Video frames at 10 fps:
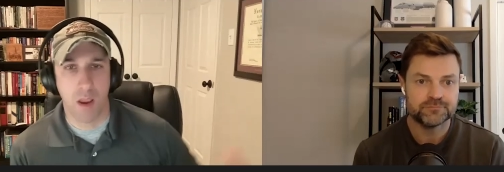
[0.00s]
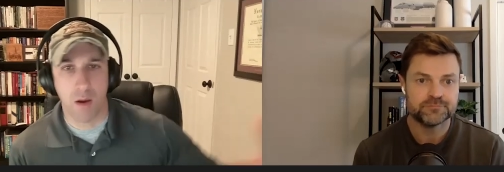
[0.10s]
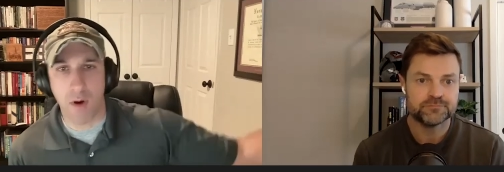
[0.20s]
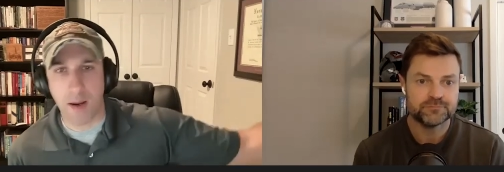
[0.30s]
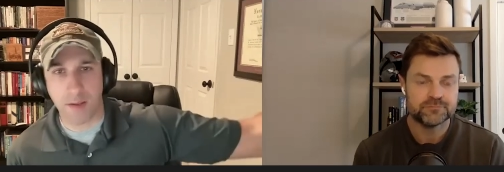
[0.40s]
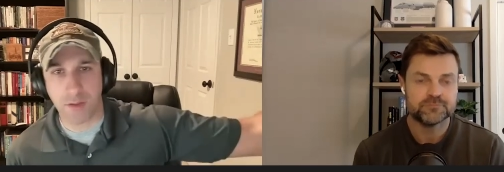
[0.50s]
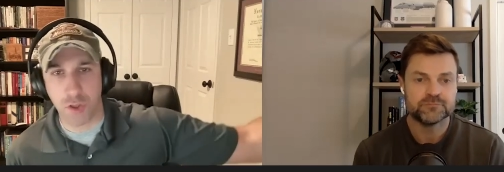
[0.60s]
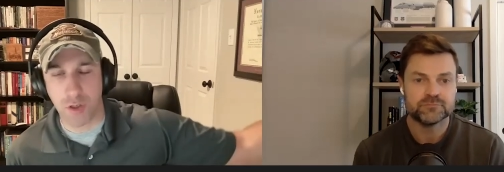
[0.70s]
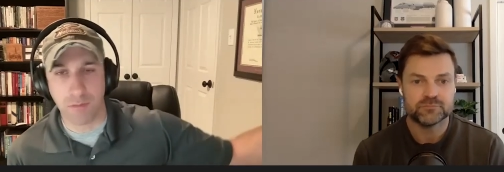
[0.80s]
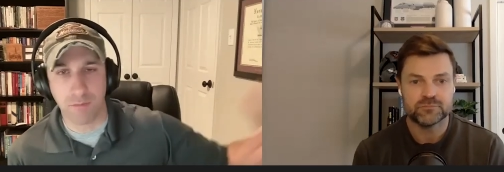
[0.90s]
Speaker 1: Right, because you
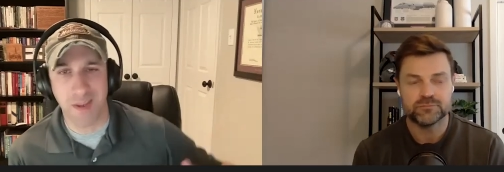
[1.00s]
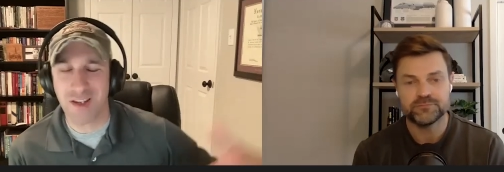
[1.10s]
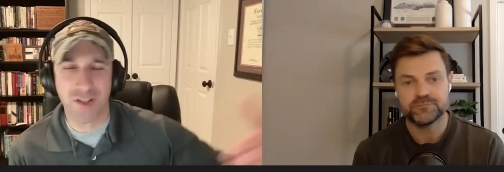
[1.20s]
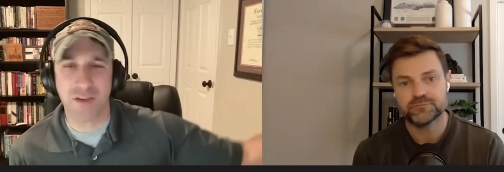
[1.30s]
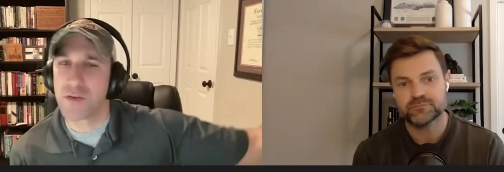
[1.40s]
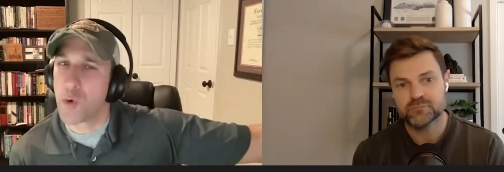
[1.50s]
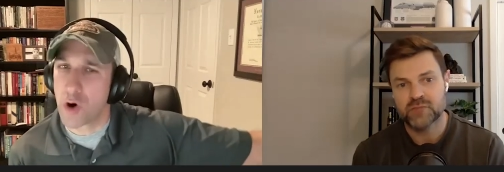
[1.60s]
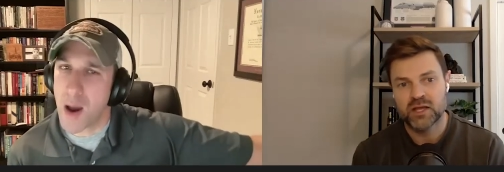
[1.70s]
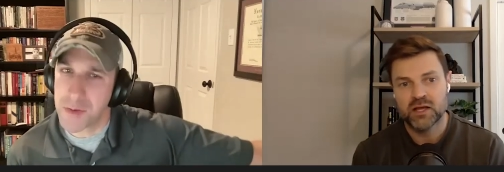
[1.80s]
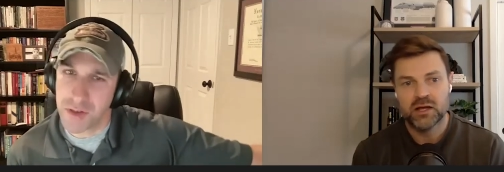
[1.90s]
could. it just gives you more
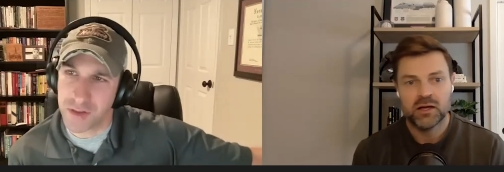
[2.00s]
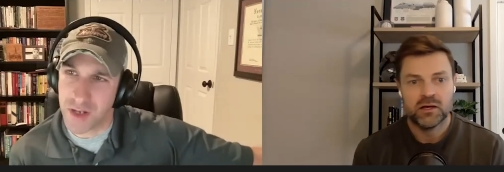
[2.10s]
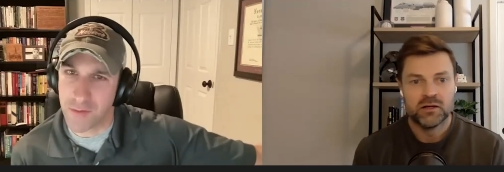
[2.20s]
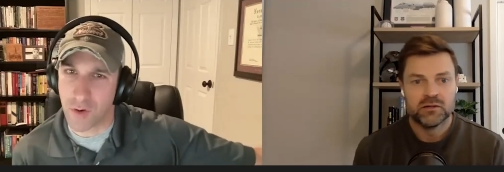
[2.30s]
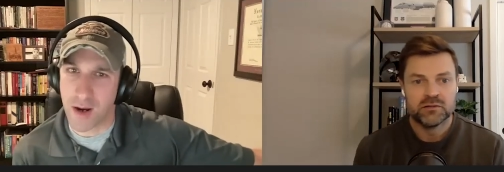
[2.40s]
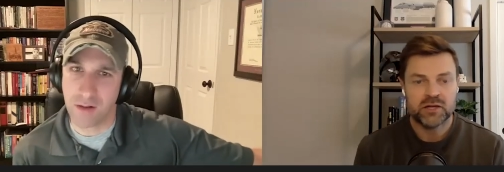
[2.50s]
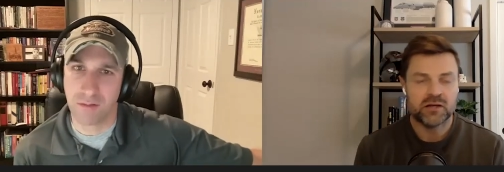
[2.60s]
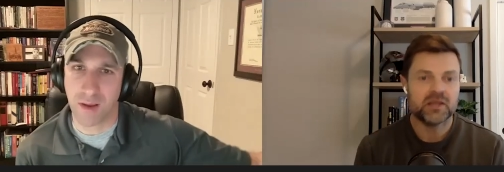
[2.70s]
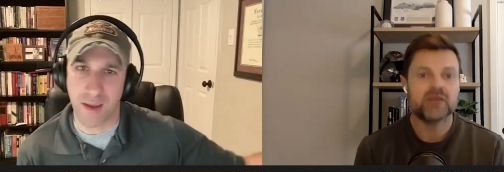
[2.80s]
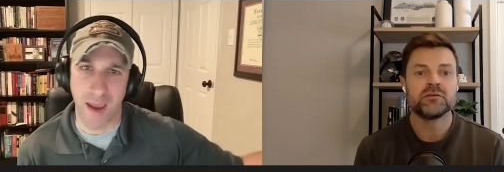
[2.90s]
options, Dave. Right? Yeah.
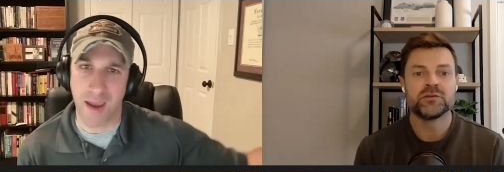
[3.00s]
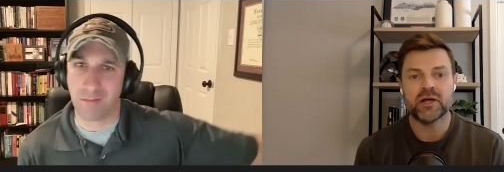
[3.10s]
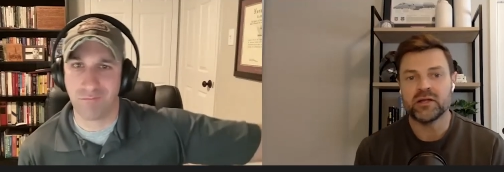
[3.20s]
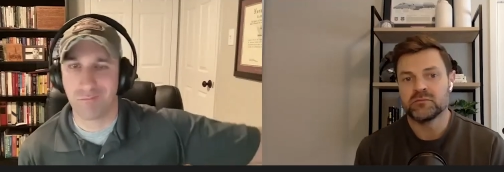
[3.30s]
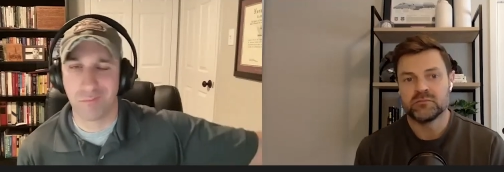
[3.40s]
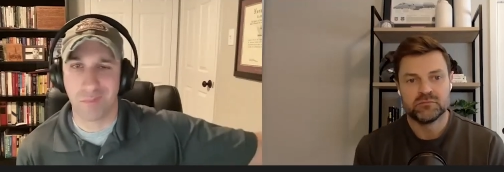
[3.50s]
Like, it, hey, you're right.